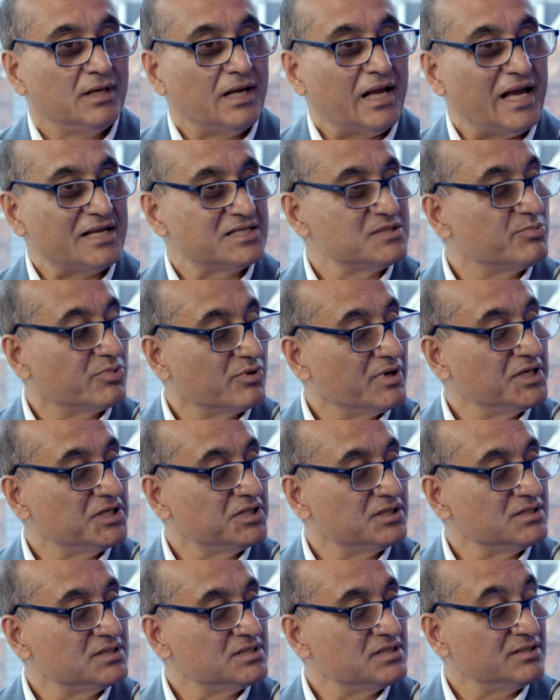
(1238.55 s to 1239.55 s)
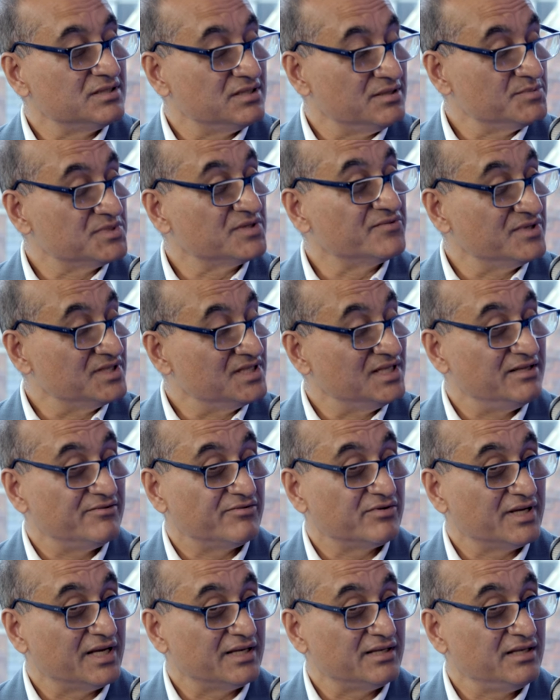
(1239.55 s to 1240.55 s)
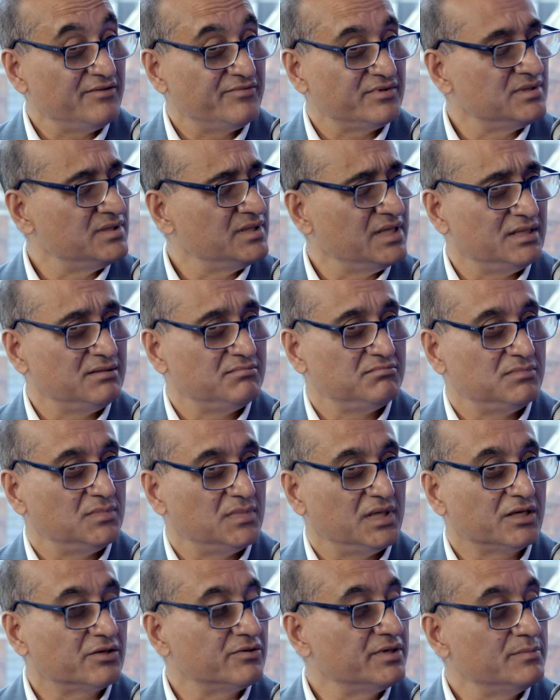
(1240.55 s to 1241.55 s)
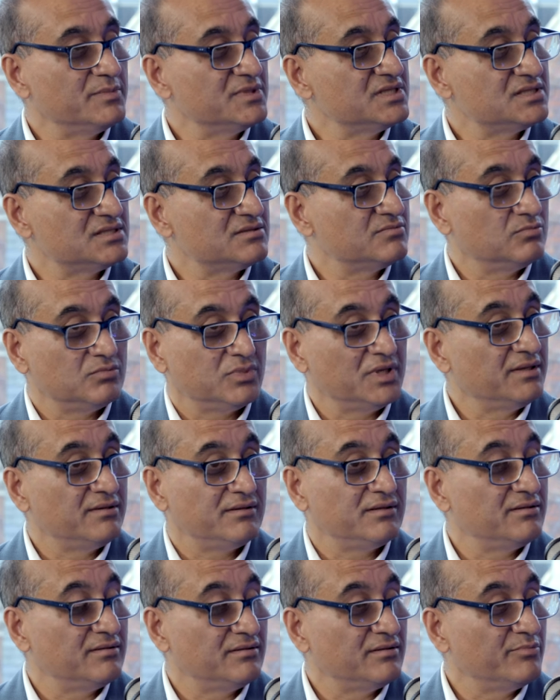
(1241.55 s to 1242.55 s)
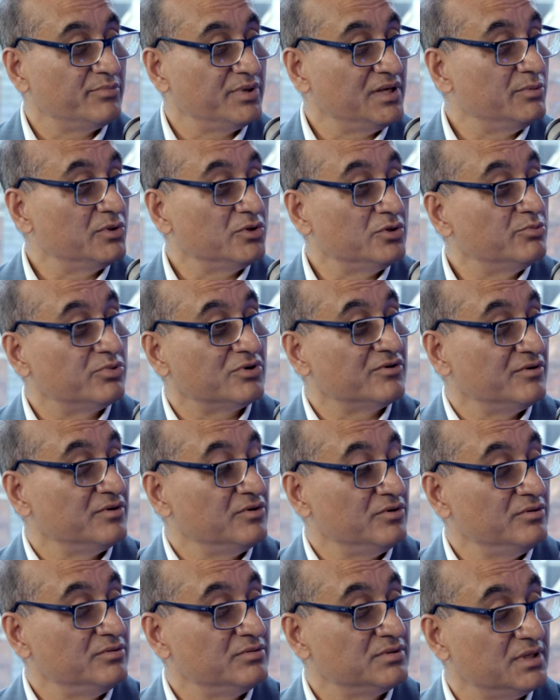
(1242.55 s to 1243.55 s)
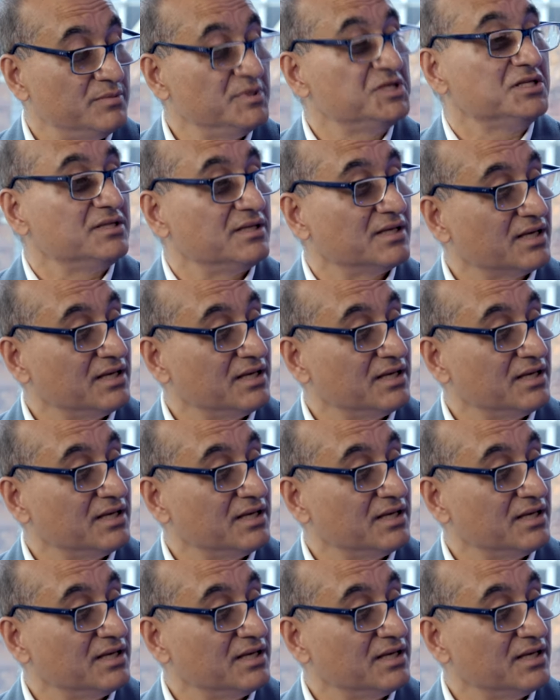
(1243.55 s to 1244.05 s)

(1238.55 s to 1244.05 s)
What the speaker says: aspirations, in terms of the delivery, and even in agreements with the people who commission the